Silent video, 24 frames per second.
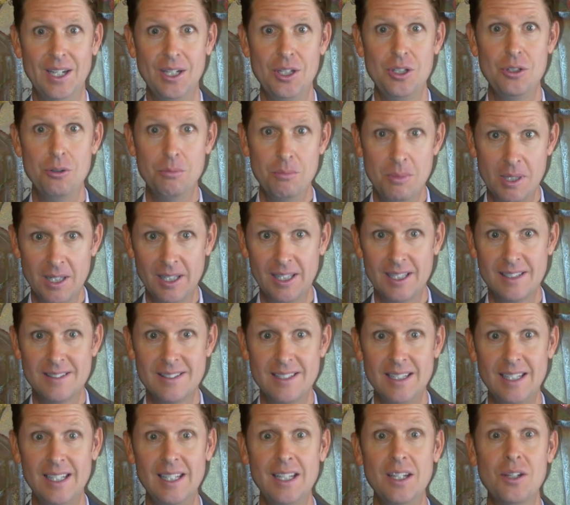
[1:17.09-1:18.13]

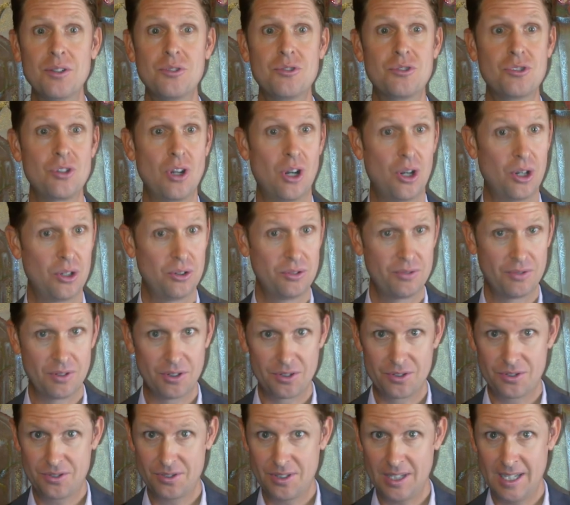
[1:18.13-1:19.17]
Humility, sorrow for
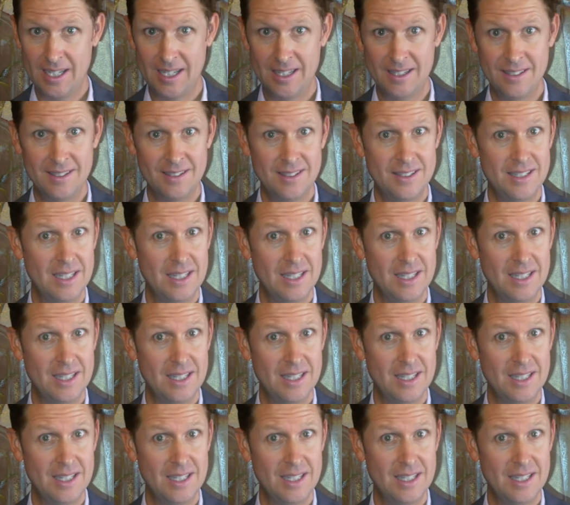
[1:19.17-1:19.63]
sin,